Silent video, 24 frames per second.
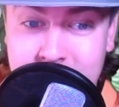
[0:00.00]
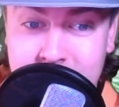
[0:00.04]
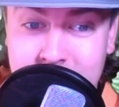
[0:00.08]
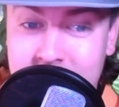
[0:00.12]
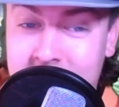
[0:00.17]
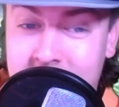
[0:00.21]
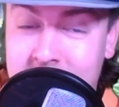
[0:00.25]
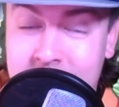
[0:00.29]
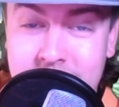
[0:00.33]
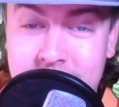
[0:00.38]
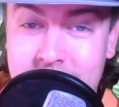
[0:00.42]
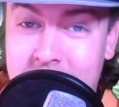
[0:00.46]

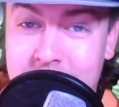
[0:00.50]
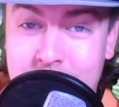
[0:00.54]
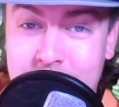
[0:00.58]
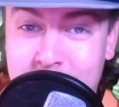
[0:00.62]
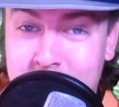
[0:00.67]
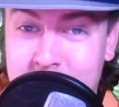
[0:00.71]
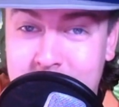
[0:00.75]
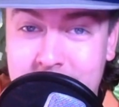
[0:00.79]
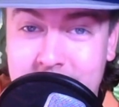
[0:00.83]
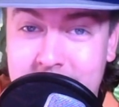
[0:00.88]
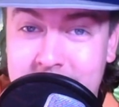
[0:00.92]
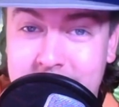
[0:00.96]
That's not
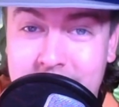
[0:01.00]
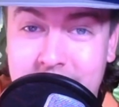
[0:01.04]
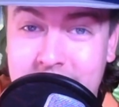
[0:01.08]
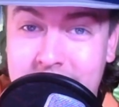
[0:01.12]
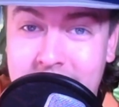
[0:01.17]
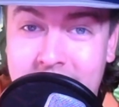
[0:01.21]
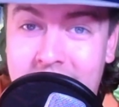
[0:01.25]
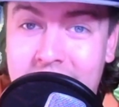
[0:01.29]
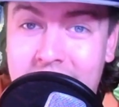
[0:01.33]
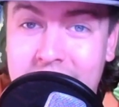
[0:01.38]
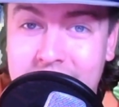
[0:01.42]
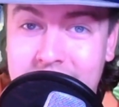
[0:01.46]
really any
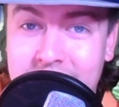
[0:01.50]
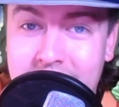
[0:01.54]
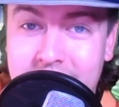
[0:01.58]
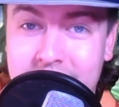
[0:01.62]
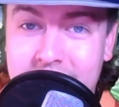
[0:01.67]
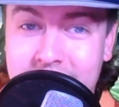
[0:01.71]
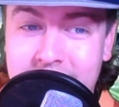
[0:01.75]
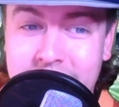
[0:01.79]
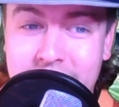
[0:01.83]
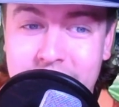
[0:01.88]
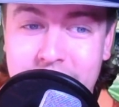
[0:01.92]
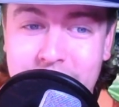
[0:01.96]
hot
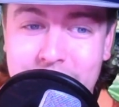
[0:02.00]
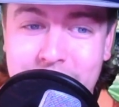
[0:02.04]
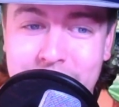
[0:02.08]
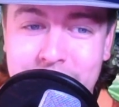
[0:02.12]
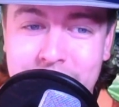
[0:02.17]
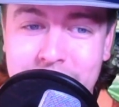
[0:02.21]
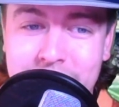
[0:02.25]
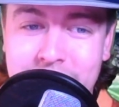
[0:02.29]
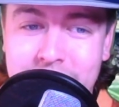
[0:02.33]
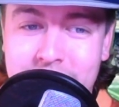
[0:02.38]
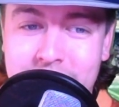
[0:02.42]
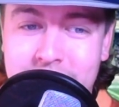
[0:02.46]
take, I know.
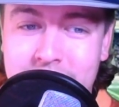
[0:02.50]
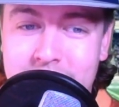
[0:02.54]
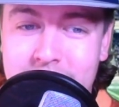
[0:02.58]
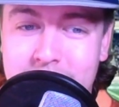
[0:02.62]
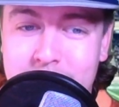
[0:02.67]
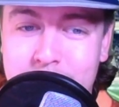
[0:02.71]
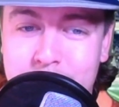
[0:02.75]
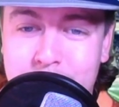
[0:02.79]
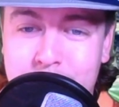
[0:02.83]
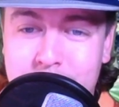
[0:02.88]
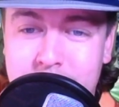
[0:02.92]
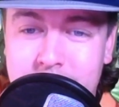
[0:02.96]

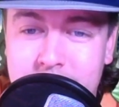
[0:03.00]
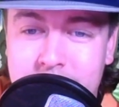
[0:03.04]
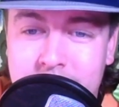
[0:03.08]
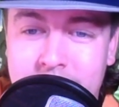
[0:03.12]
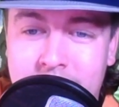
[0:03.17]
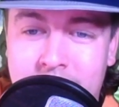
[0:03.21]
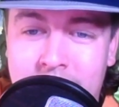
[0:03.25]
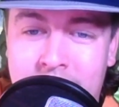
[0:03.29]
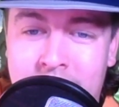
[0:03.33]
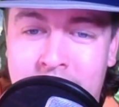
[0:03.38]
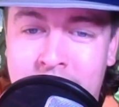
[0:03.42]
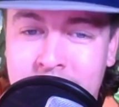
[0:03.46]
But
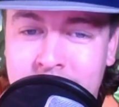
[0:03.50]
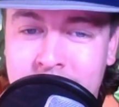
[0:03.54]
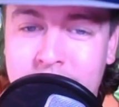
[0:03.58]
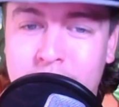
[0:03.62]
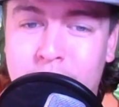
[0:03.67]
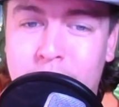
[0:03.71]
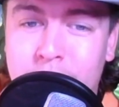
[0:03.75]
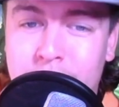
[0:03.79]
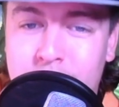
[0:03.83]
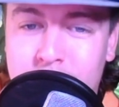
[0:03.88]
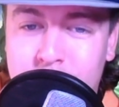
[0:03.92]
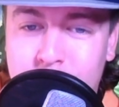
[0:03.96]
I'll say
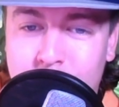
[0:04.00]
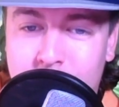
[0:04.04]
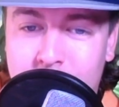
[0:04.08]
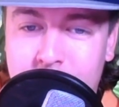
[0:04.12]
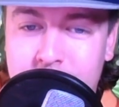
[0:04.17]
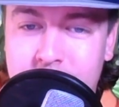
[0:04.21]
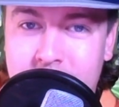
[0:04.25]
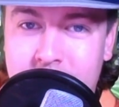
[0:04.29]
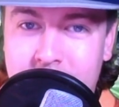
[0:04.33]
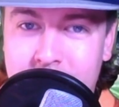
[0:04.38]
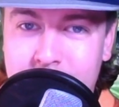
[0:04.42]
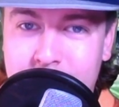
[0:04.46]
over
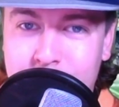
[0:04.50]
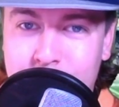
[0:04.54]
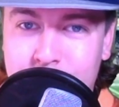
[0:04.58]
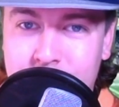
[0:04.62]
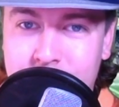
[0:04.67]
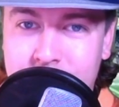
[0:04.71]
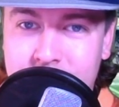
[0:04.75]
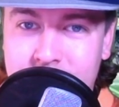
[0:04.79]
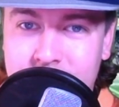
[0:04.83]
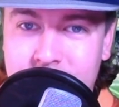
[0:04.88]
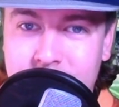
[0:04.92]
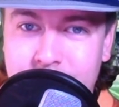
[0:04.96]
12.5
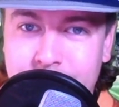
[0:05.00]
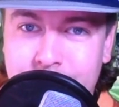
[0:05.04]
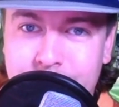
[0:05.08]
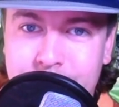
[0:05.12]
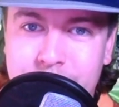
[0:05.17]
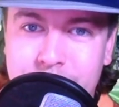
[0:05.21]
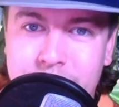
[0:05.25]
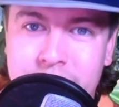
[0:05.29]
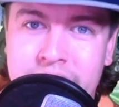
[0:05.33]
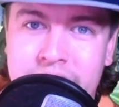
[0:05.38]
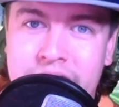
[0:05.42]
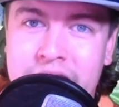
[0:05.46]
wins.
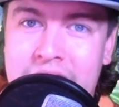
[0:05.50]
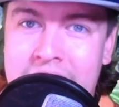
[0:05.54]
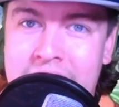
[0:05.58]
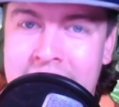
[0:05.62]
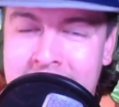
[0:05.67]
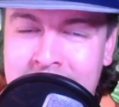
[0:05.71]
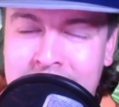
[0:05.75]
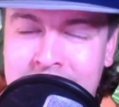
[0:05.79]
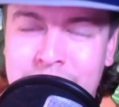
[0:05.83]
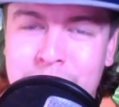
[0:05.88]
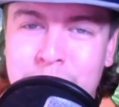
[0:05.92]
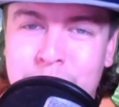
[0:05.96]
They
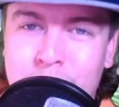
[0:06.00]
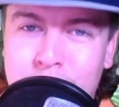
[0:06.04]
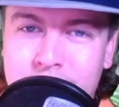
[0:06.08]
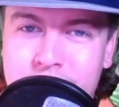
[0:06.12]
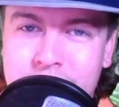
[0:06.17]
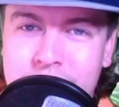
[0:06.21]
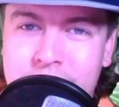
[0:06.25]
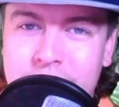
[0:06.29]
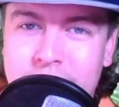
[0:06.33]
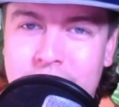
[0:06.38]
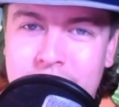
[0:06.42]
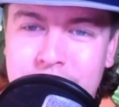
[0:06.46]
added more
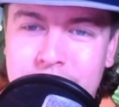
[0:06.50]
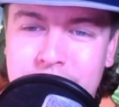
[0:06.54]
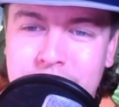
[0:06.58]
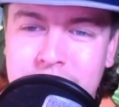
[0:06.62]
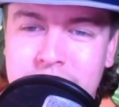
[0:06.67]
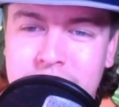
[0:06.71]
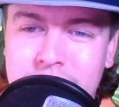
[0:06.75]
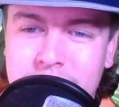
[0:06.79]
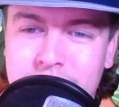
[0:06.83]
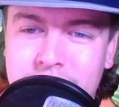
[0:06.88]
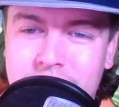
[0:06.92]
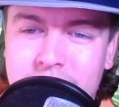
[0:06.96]
to their
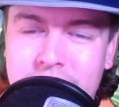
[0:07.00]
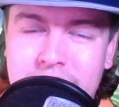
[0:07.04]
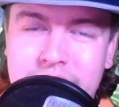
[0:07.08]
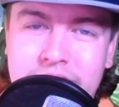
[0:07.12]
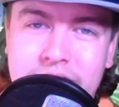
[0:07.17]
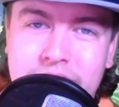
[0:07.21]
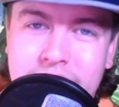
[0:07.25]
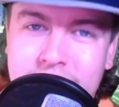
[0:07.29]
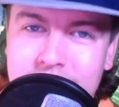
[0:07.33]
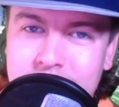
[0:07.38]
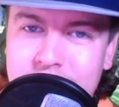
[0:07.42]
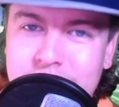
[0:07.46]
offensive line.
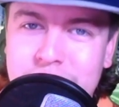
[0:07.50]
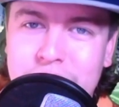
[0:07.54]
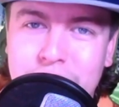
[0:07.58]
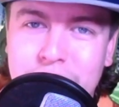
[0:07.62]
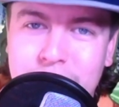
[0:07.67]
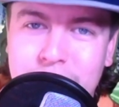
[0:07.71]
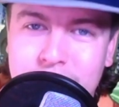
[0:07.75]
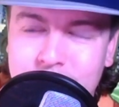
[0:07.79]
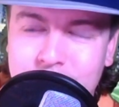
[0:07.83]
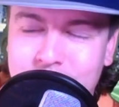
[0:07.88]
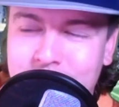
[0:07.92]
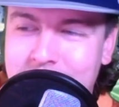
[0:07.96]
They got Joe
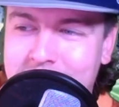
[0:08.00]
Thuney